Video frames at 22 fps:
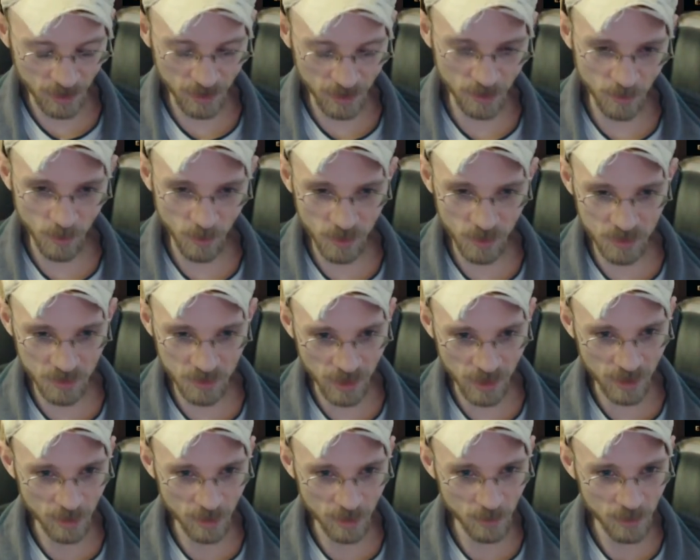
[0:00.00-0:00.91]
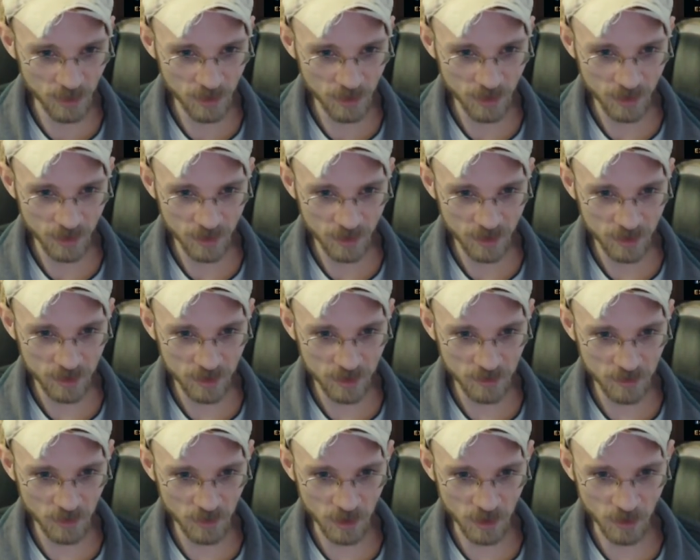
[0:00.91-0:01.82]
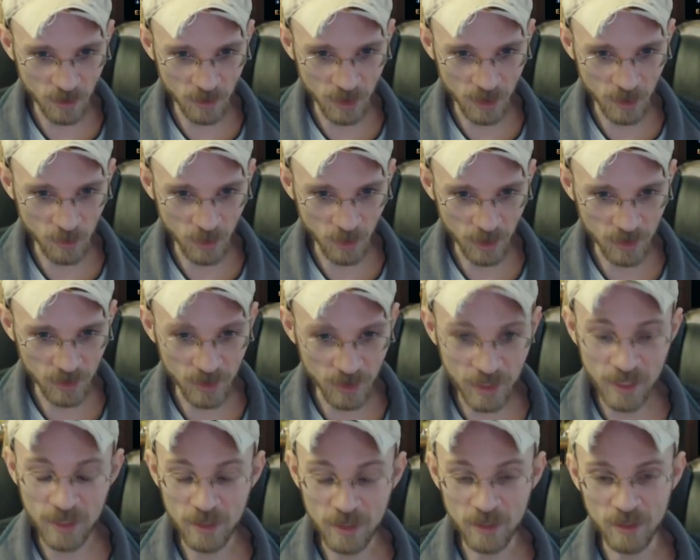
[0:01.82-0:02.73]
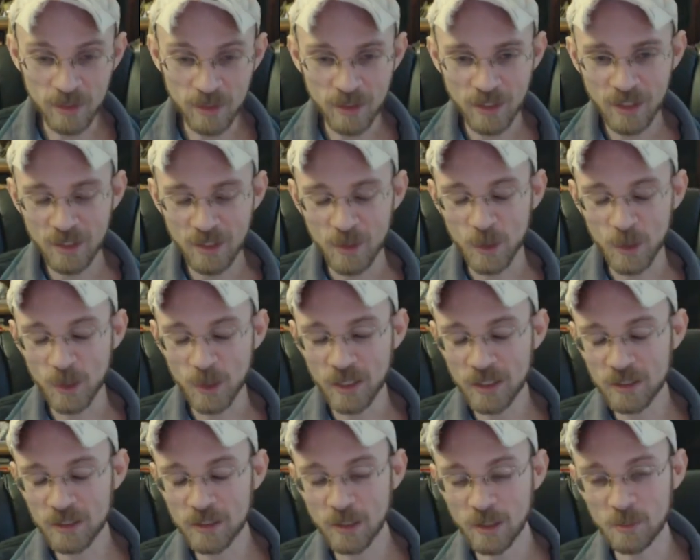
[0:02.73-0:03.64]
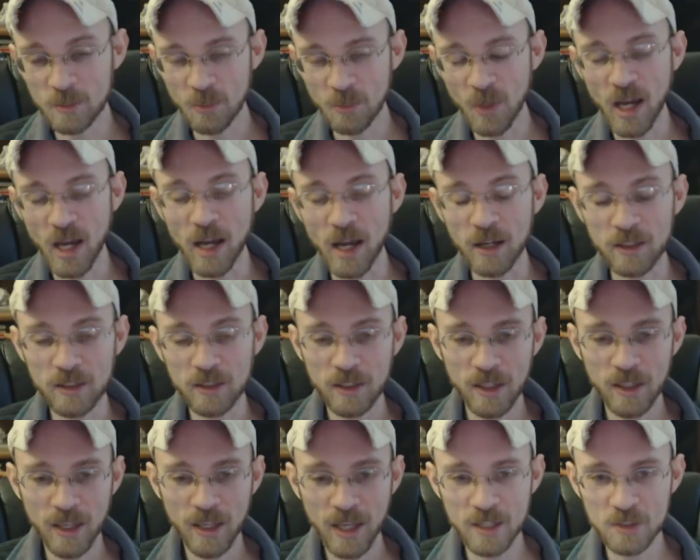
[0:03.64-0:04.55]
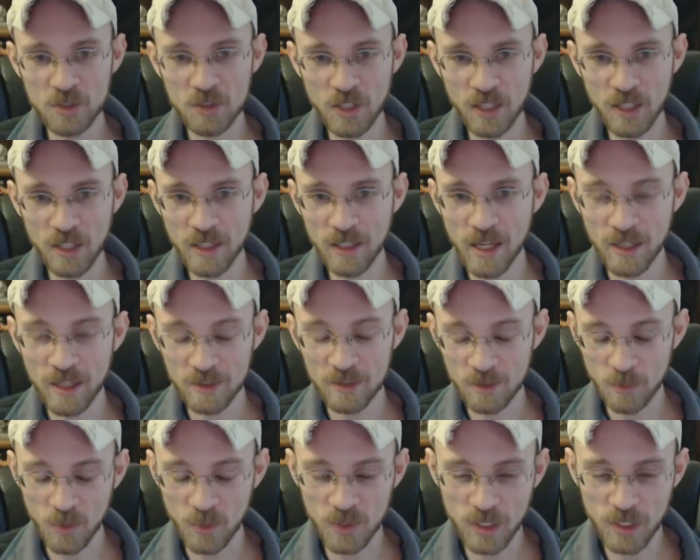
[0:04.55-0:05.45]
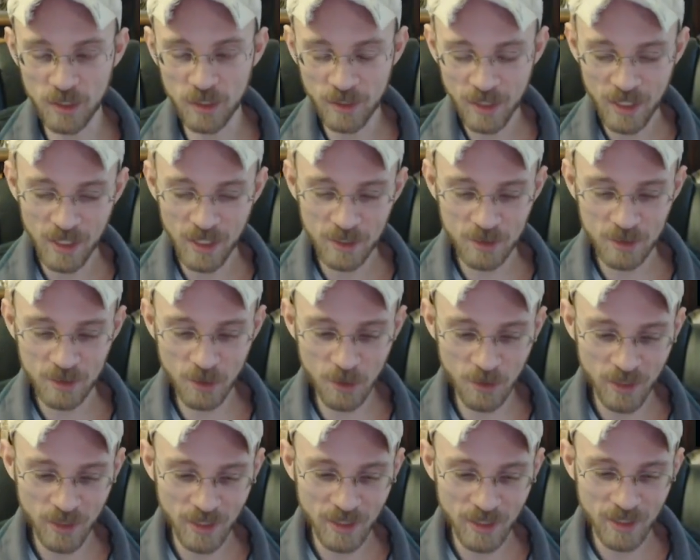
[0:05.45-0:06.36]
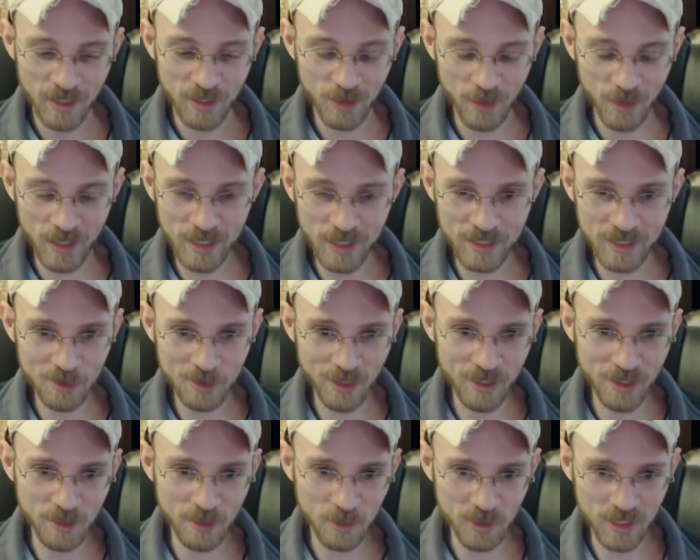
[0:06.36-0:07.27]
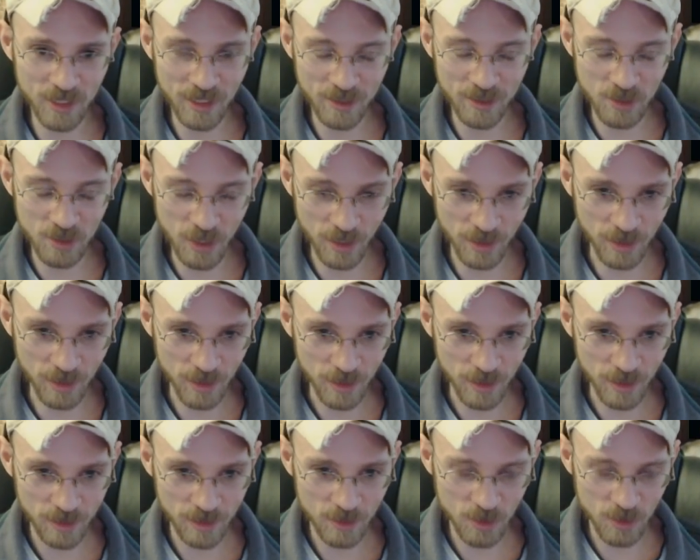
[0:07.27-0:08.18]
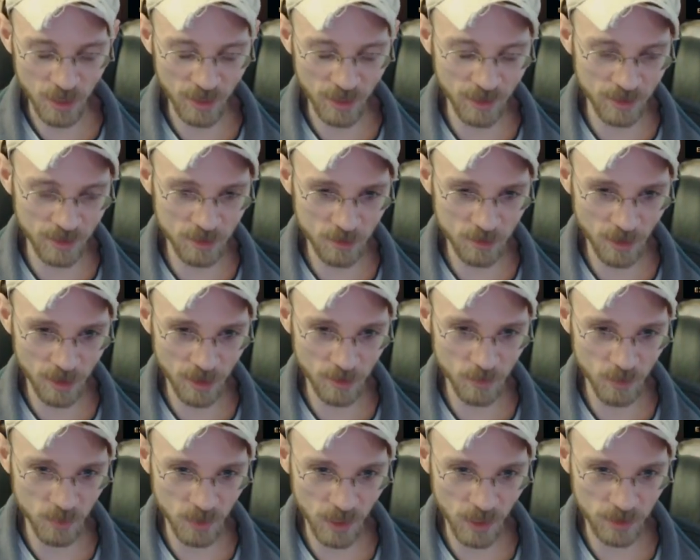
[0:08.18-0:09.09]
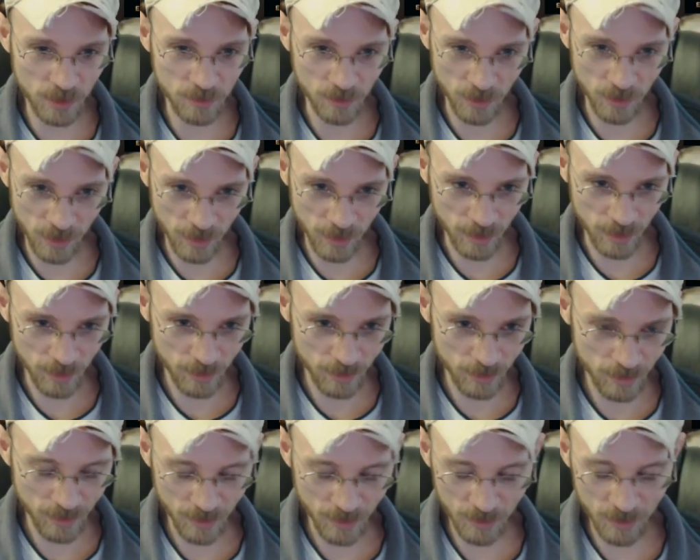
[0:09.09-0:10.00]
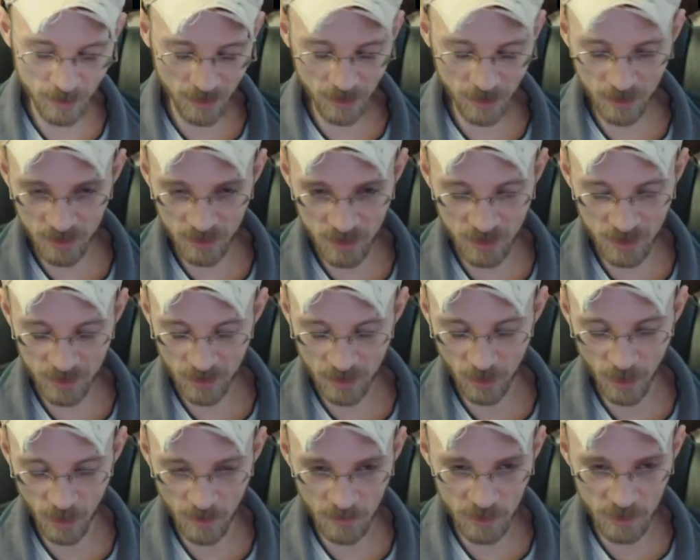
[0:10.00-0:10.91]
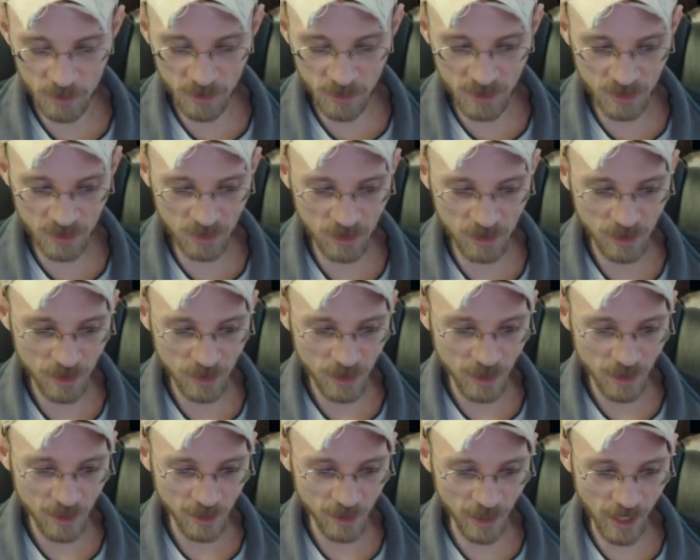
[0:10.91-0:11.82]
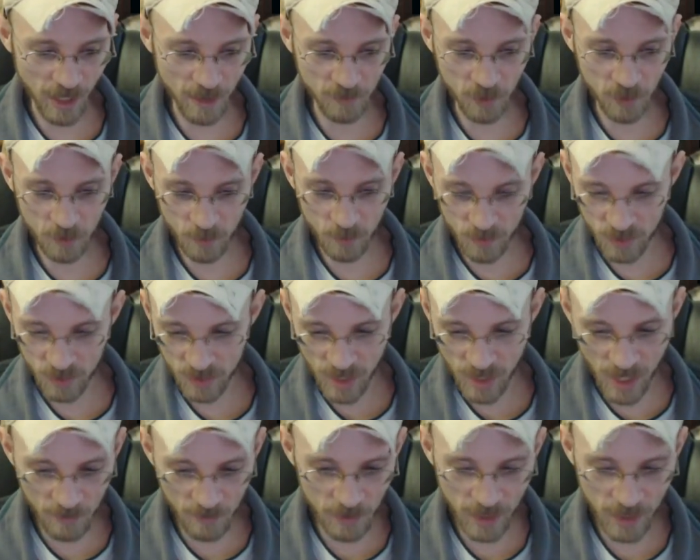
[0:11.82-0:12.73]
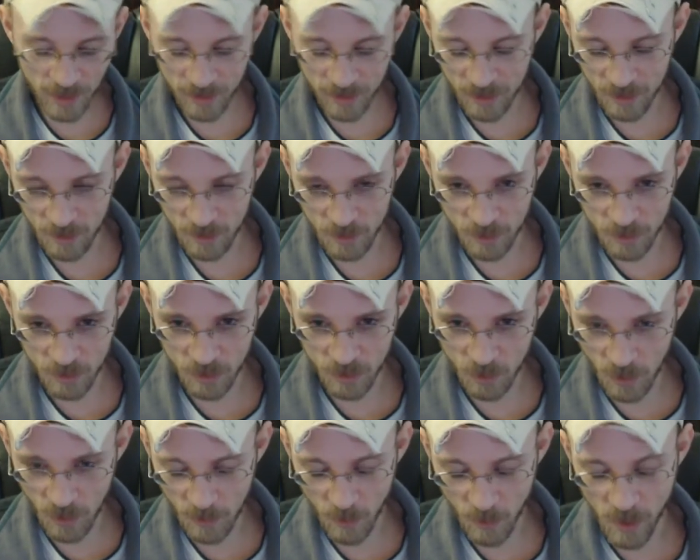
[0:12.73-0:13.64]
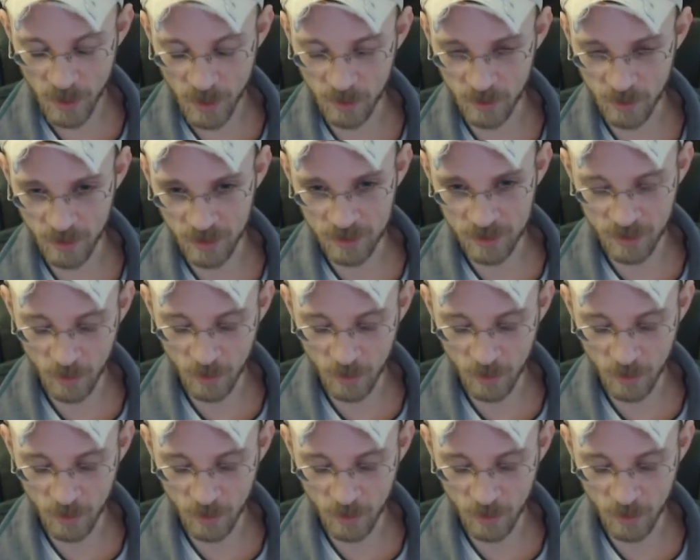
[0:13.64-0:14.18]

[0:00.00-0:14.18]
what is her name? See if I can get her name right. Ling. Ling comes back, and Jet Li has to protect. So Ling is trying to protect Jet Li. Jet Li is trying to protect Ling. She's the love interest. They have to navigate the tripwire things, the